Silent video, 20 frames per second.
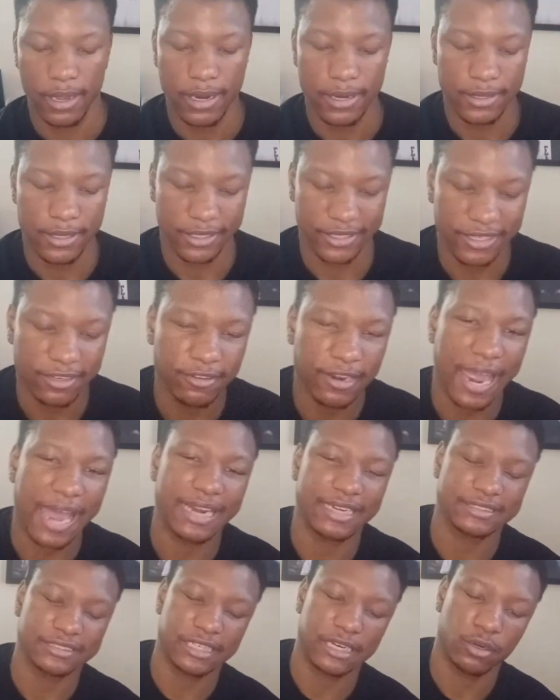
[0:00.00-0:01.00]
Nickeil
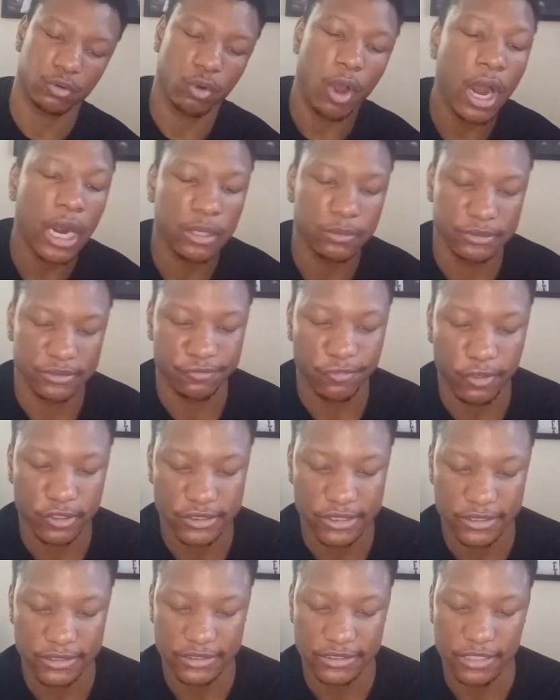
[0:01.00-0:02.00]
Alexander-Walker was
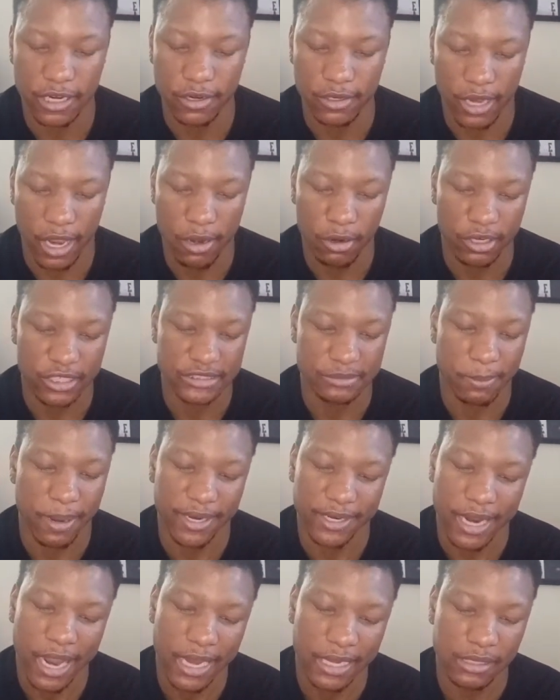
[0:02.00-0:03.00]
forced in the starting lineup because
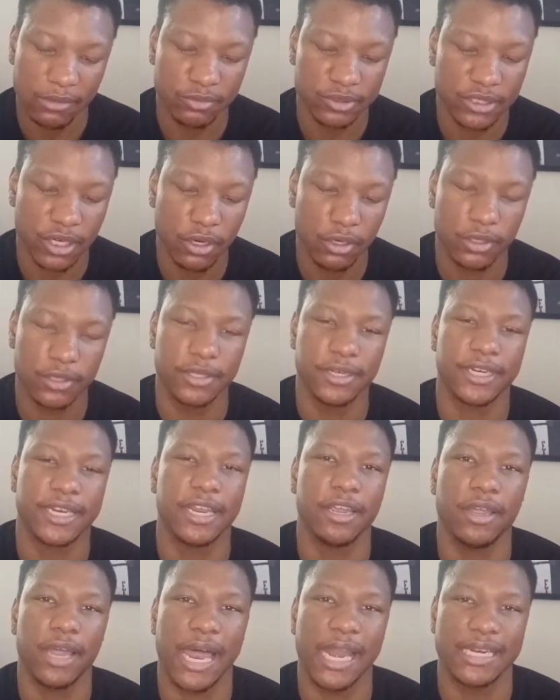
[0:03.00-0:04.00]
Mike Conley was hurt.
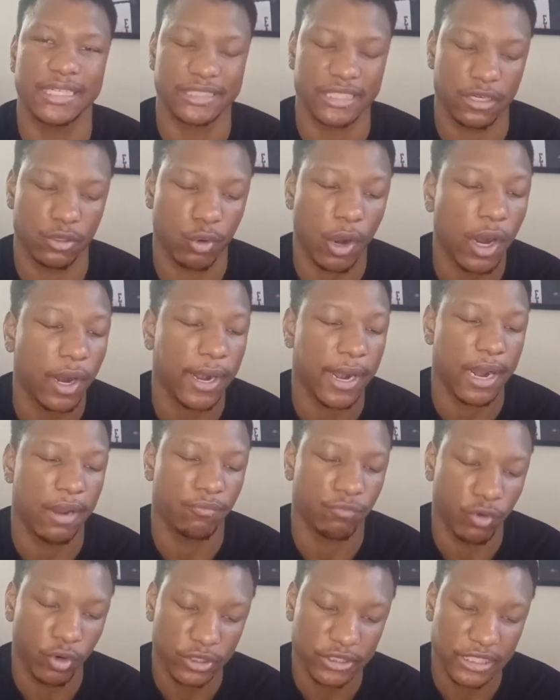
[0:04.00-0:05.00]
Nickeil Alexander-Walker
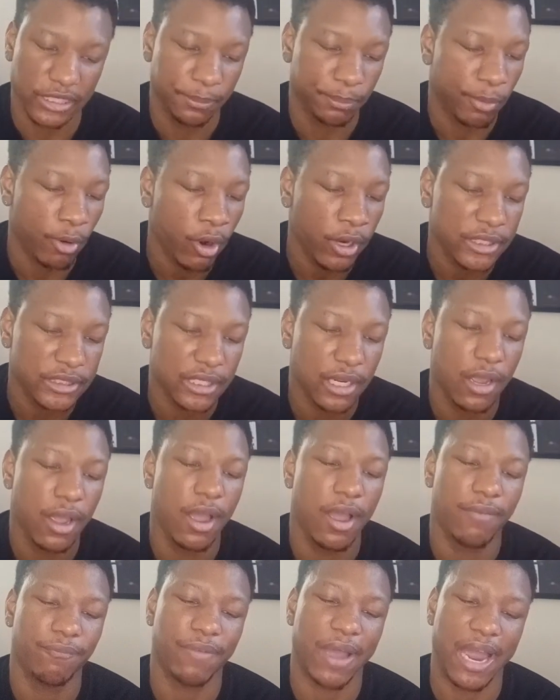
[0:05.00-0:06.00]
had 14 points,
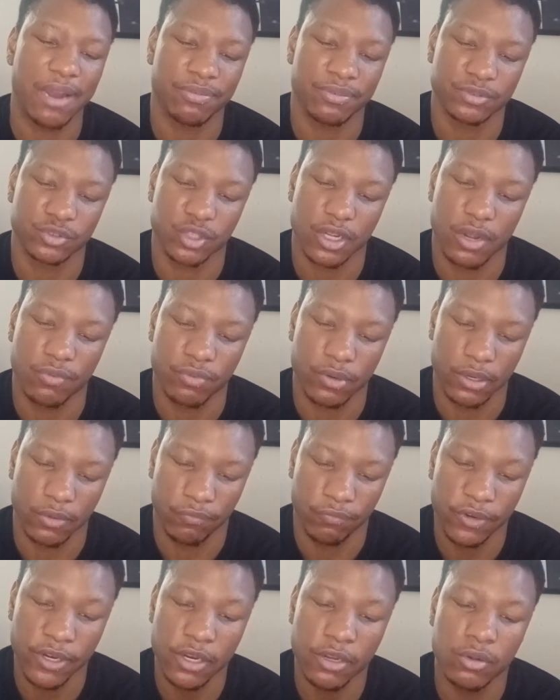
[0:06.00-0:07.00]
5 from 12 from the
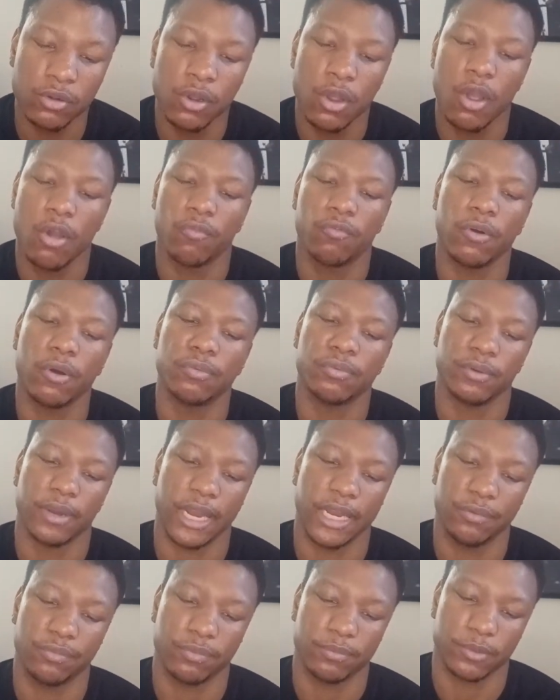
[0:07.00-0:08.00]
field, 4 from
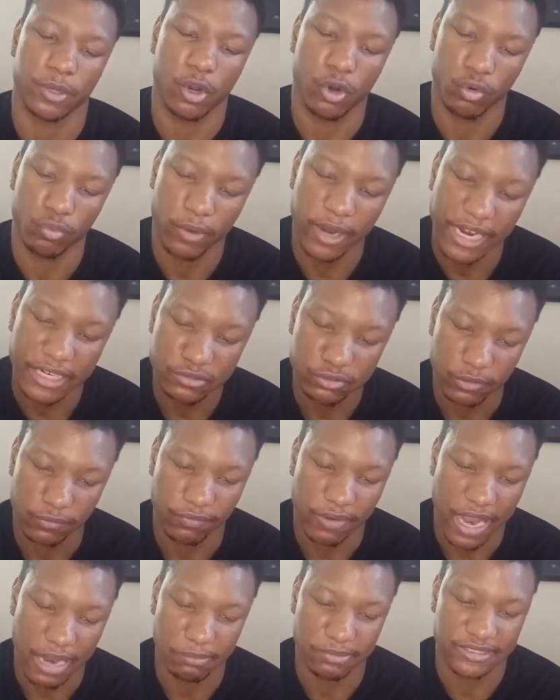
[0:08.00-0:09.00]
8 from long range with
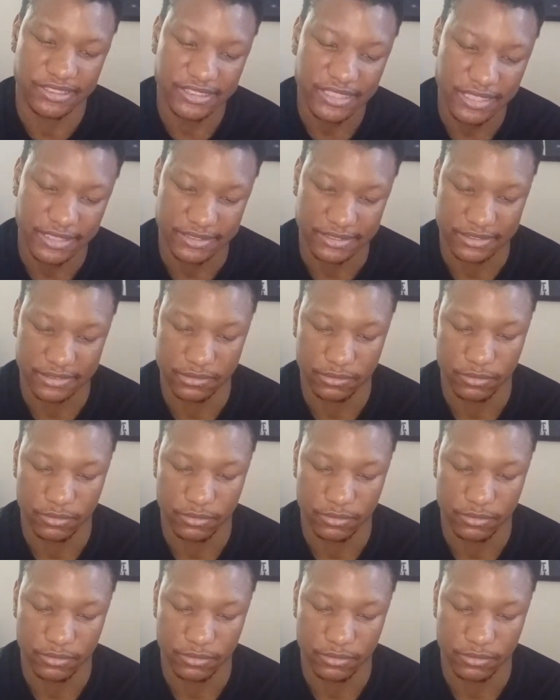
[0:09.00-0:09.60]
5 assists.